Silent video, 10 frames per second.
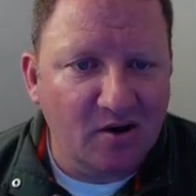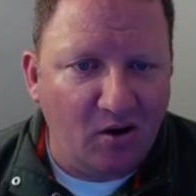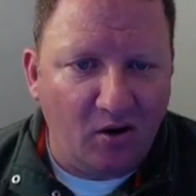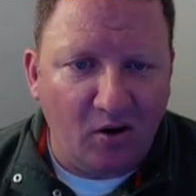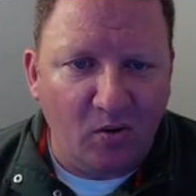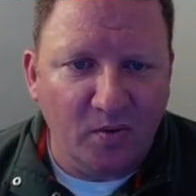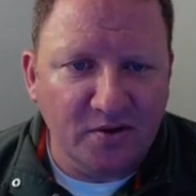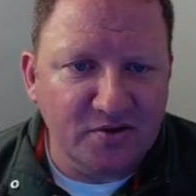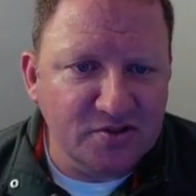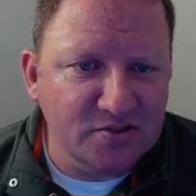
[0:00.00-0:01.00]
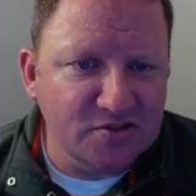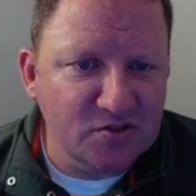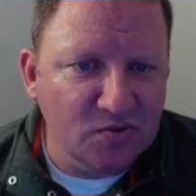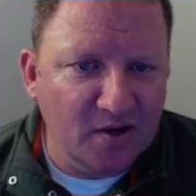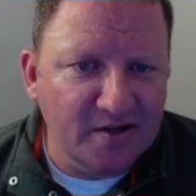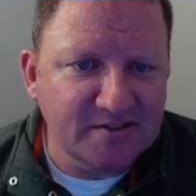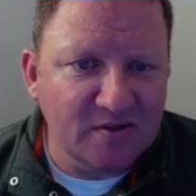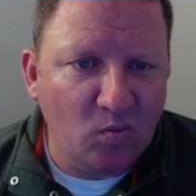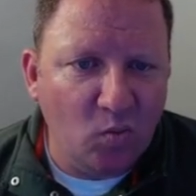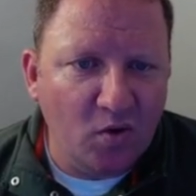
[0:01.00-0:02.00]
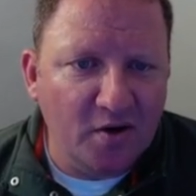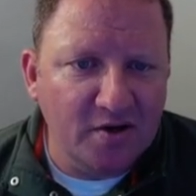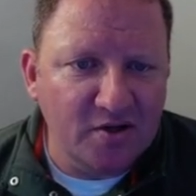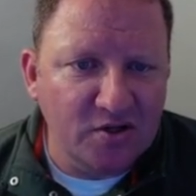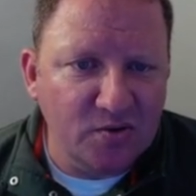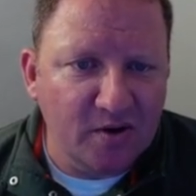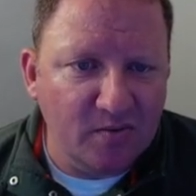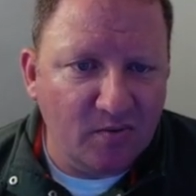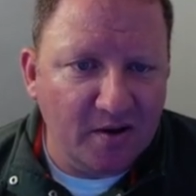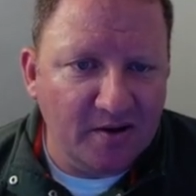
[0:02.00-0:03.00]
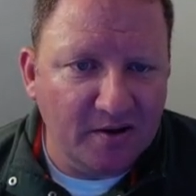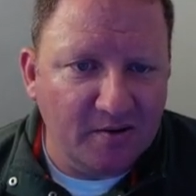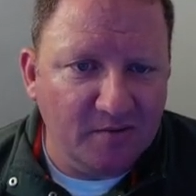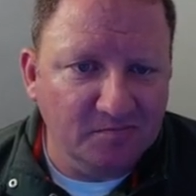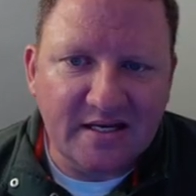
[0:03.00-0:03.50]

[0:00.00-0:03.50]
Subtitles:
all with just utilizing one unit right here.